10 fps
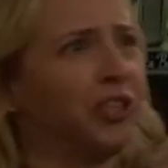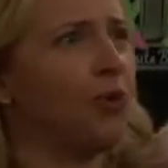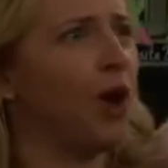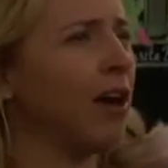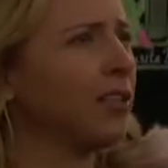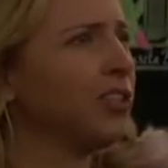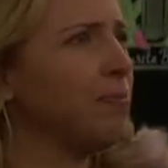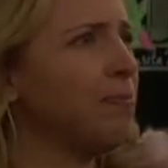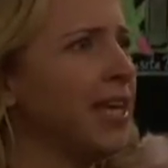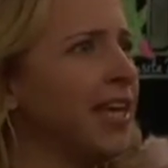you are to
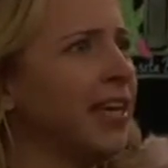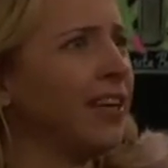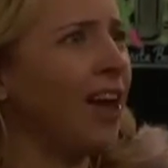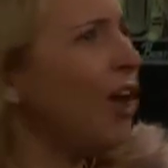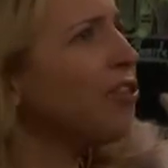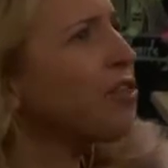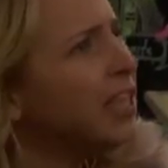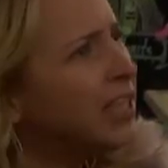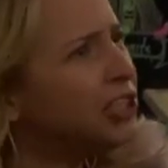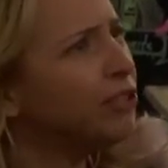me and all the
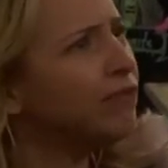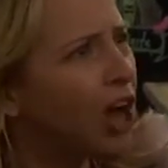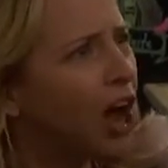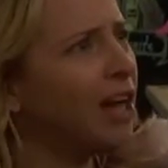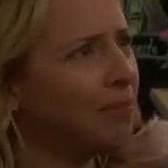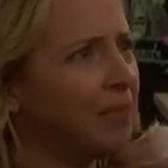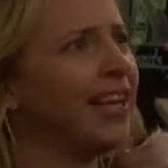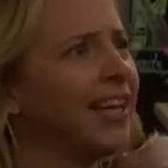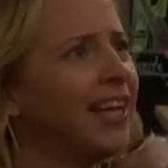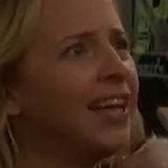things you've taught
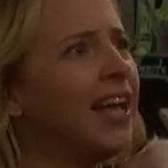me,